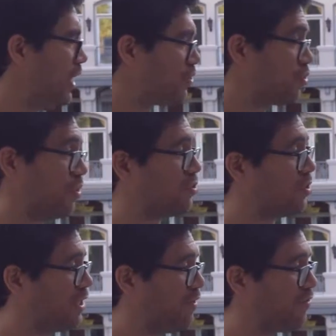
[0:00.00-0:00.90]
So those
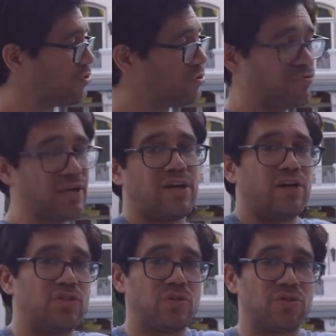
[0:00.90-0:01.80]
are different. So if you add
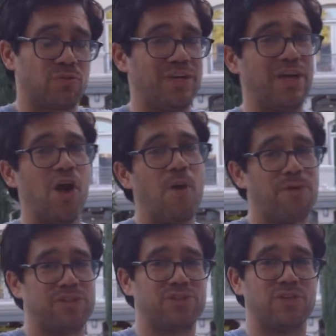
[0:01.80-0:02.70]
103
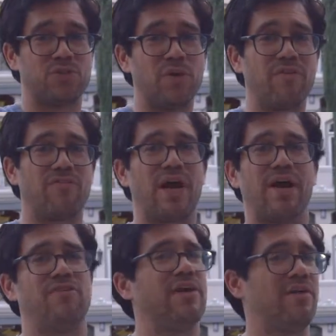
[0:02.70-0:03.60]
plus
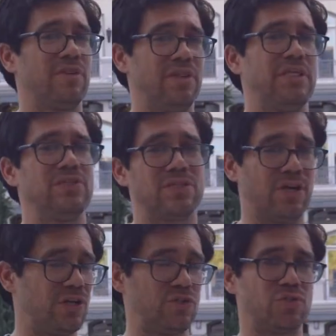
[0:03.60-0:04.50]
25, you have at least
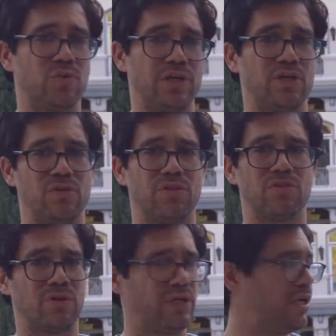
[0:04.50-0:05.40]
120,
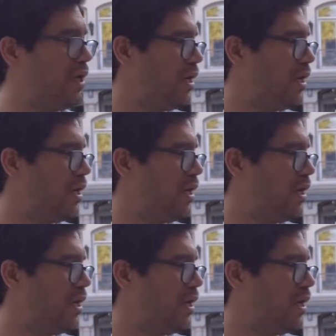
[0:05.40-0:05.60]
130.